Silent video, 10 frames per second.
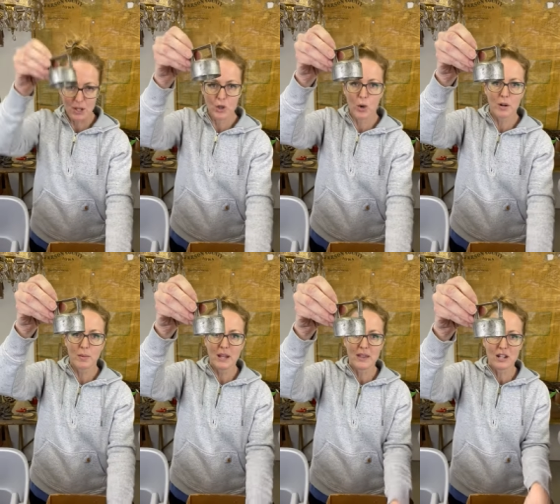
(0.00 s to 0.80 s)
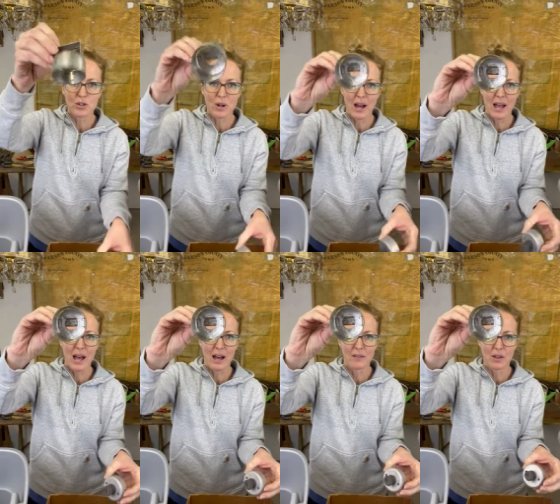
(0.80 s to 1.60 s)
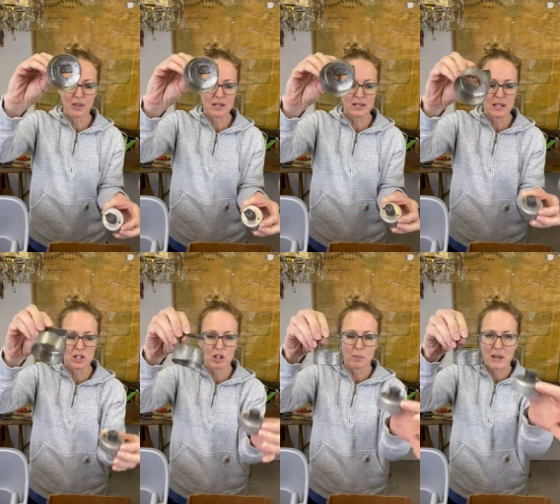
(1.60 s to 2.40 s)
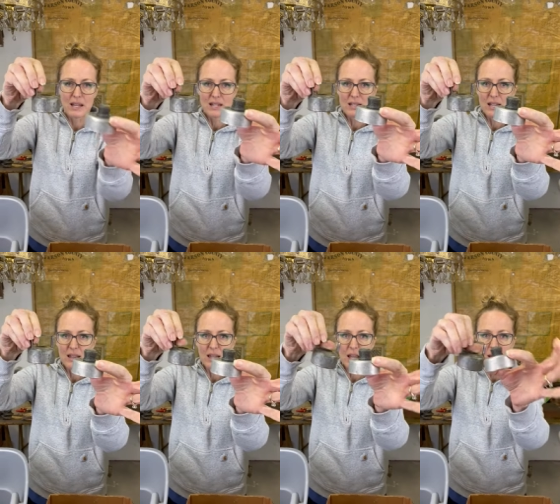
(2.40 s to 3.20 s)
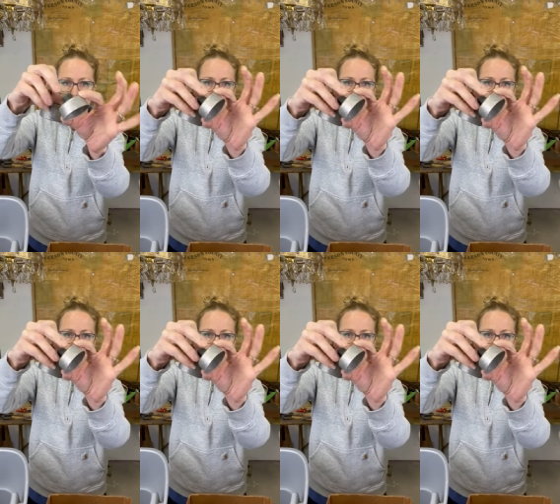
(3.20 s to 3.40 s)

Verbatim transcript: normally they do not have the center piece in them.